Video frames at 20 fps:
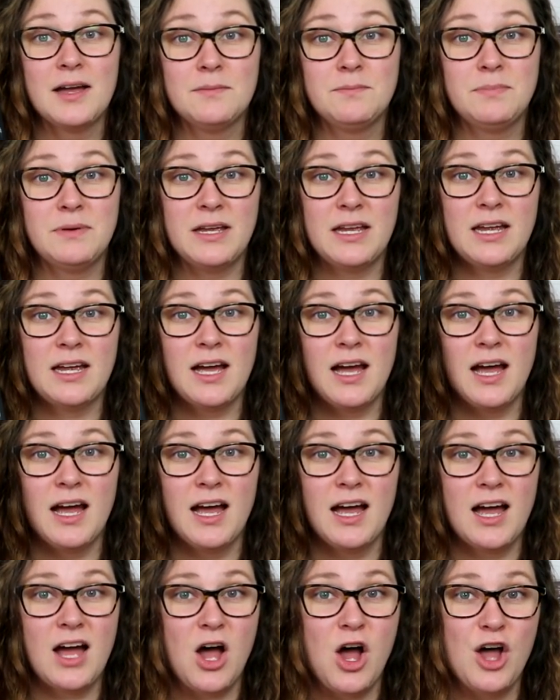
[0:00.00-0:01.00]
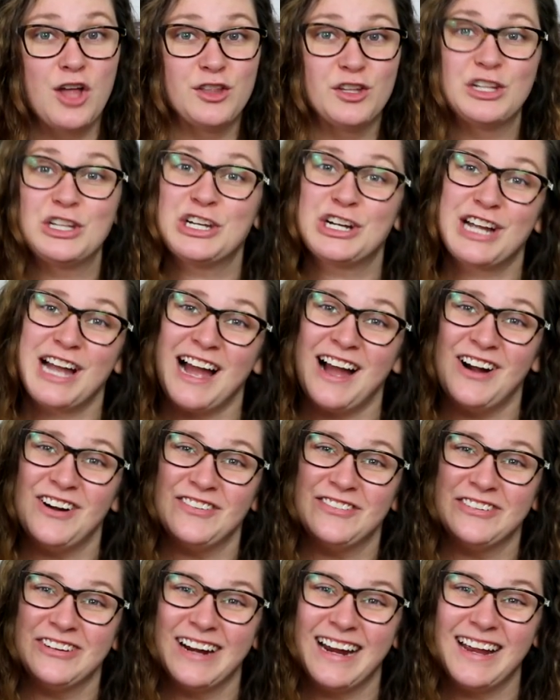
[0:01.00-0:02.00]
be uh, on the
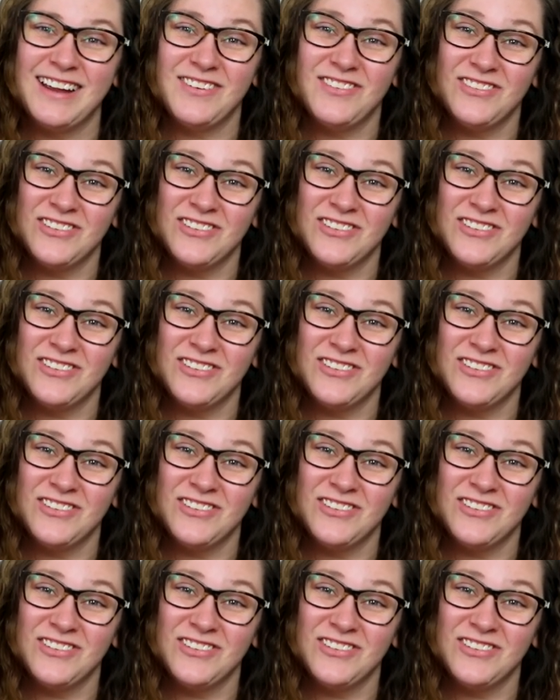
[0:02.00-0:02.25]
lookout for a